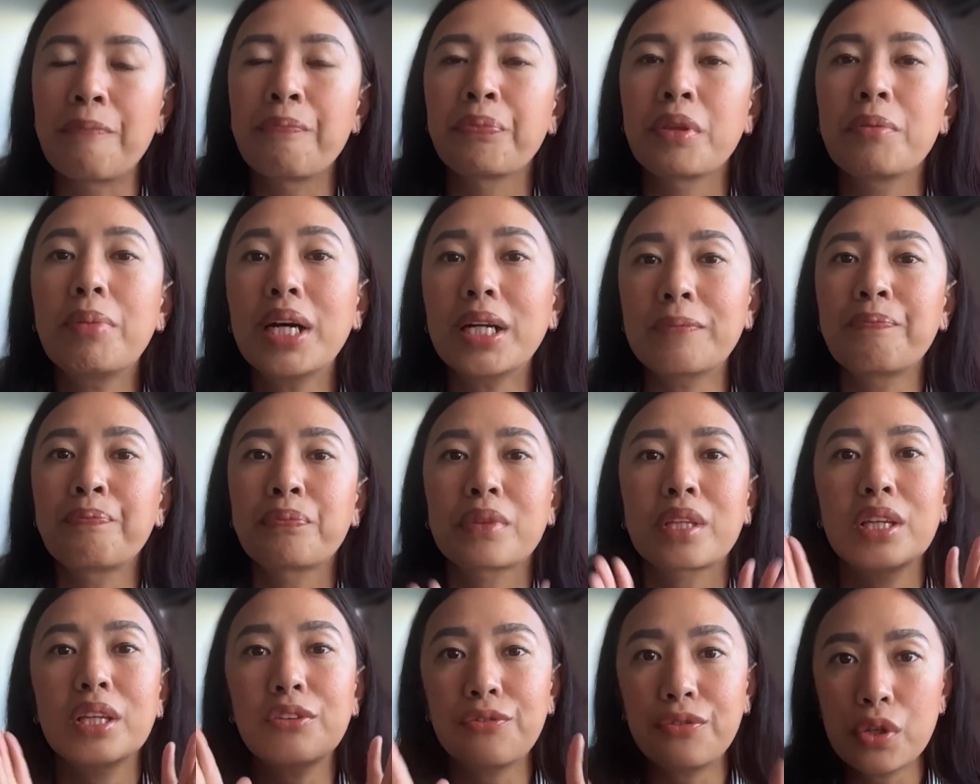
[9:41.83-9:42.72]
But
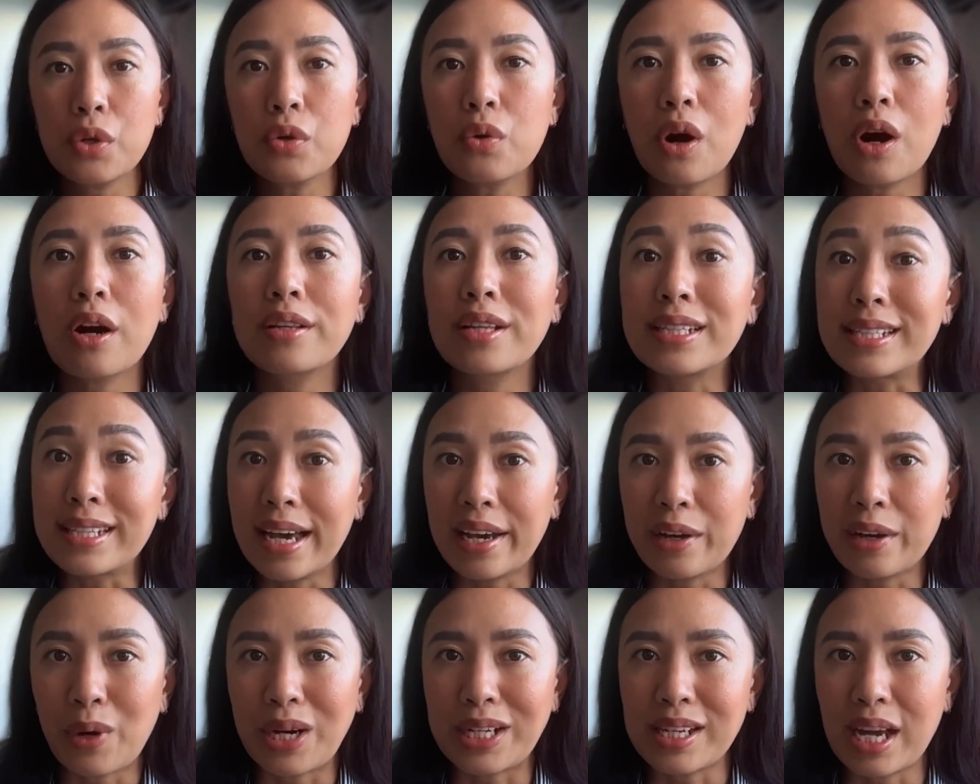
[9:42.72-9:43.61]
if you are the
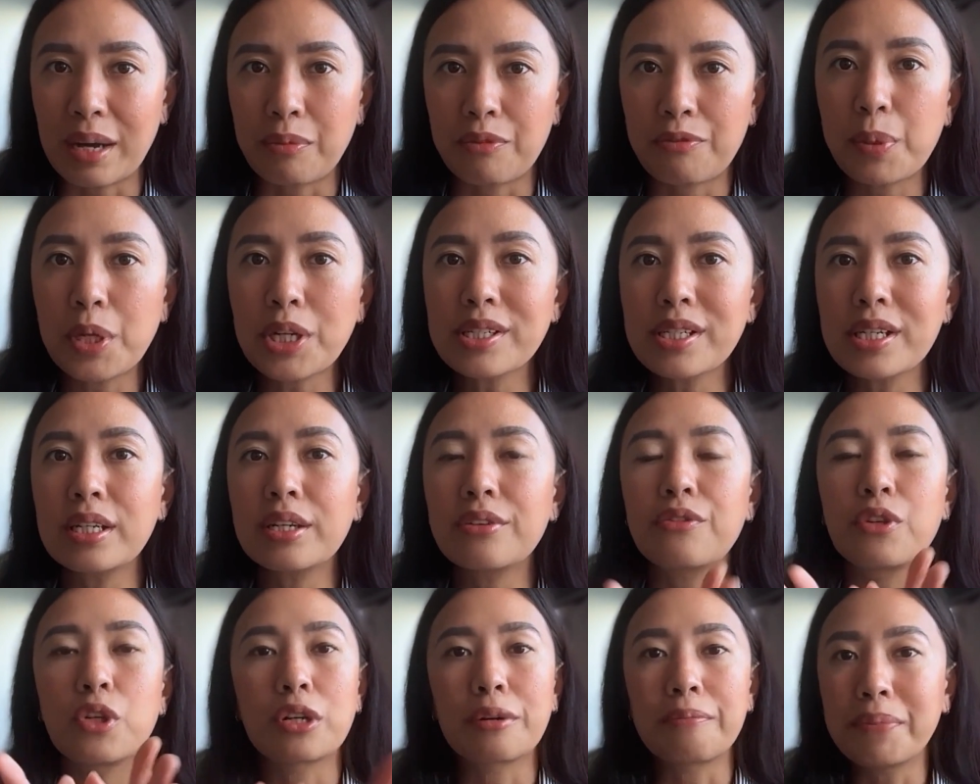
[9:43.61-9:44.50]
DIY type of person, if
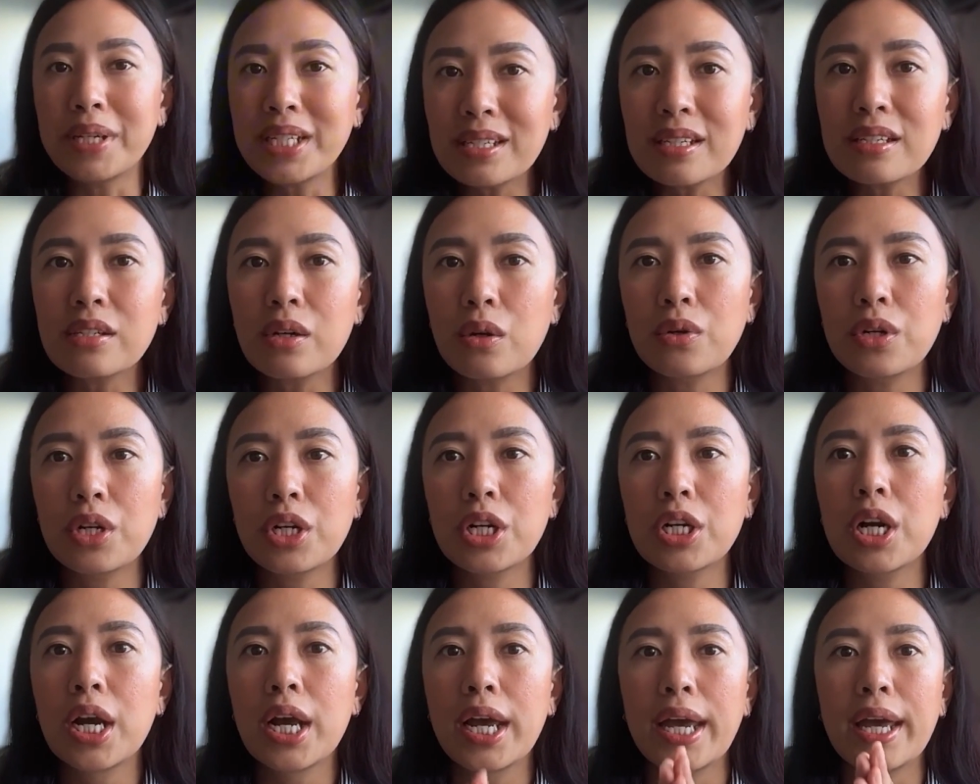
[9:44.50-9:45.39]
you're a business owner
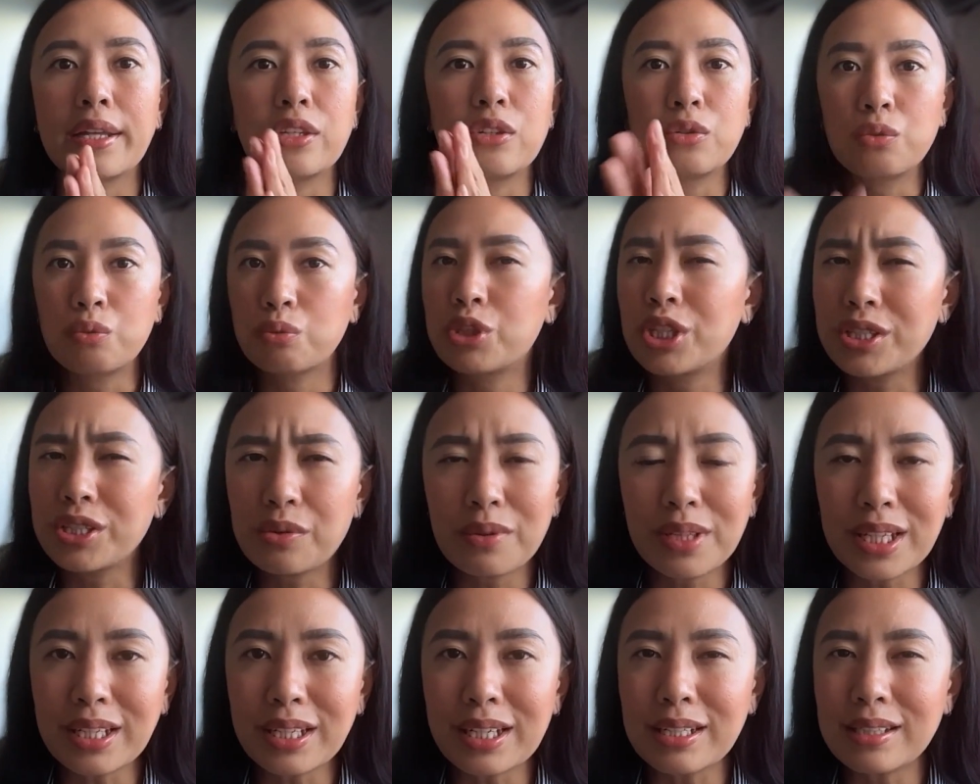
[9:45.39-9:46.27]
and you just
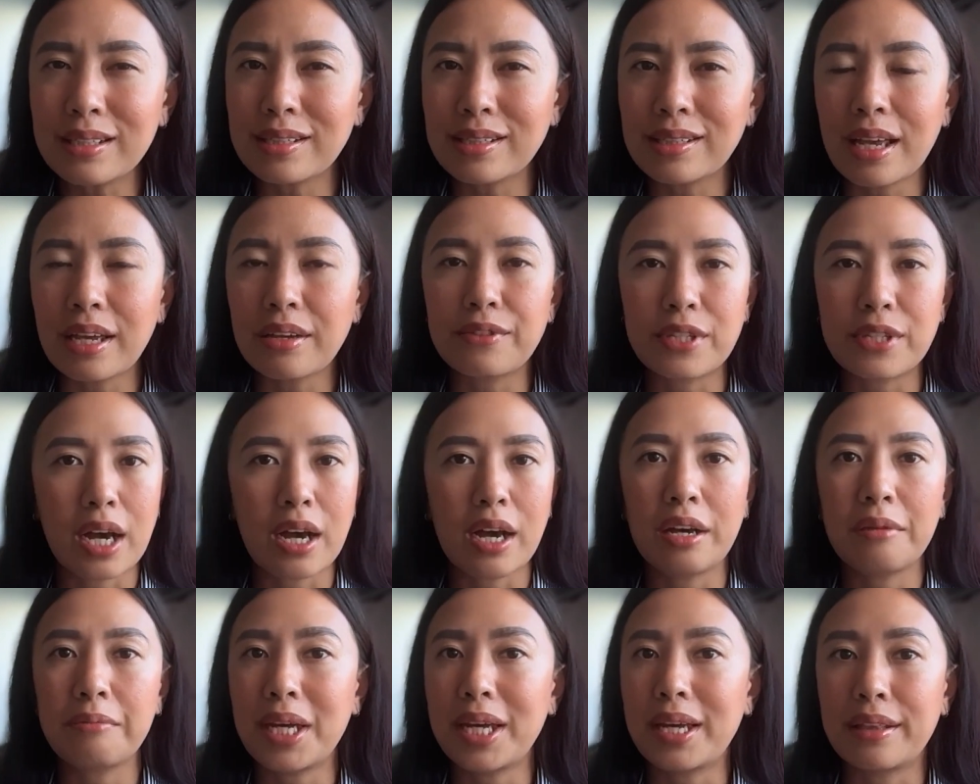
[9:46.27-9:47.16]
really need to save
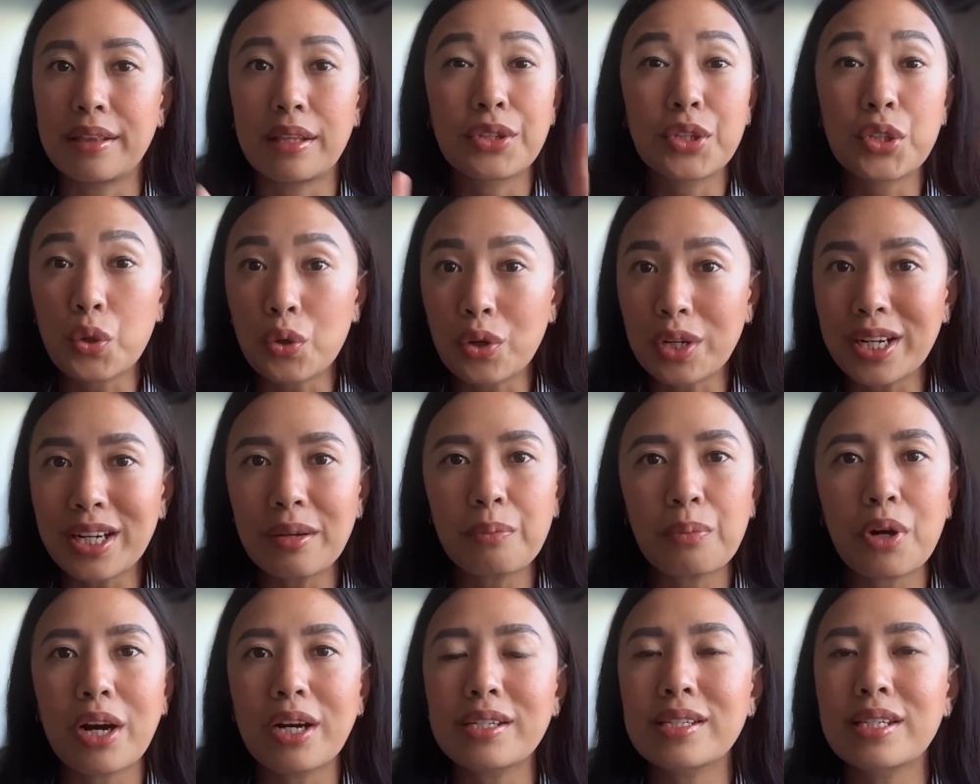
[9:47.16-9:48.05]
time in the sorting
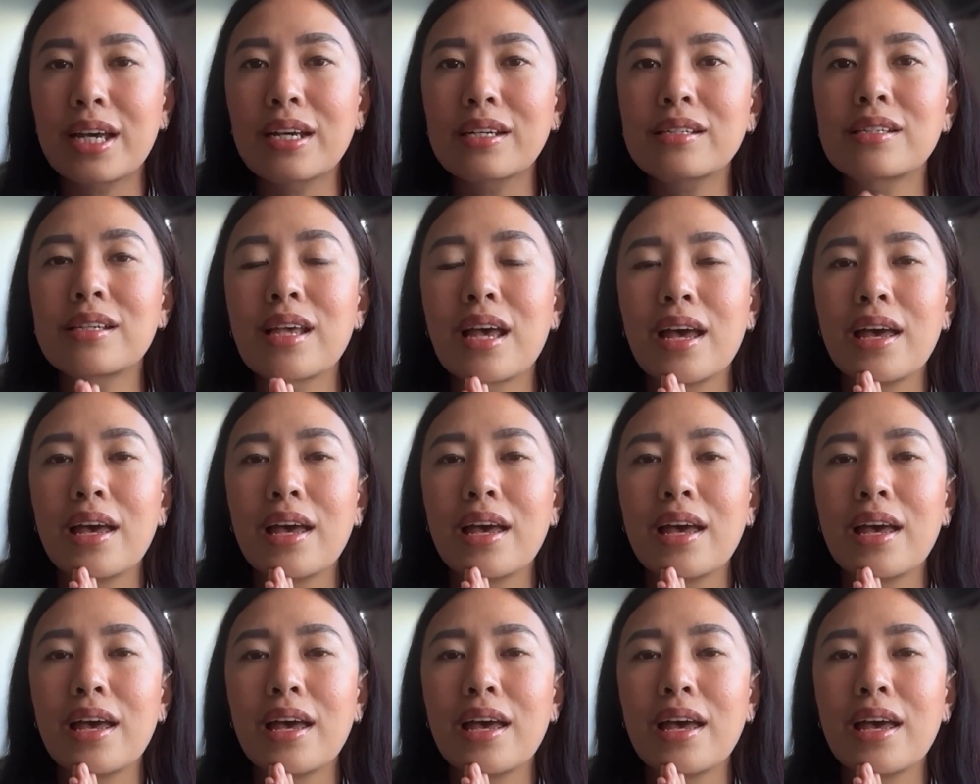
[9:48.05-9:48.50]
process,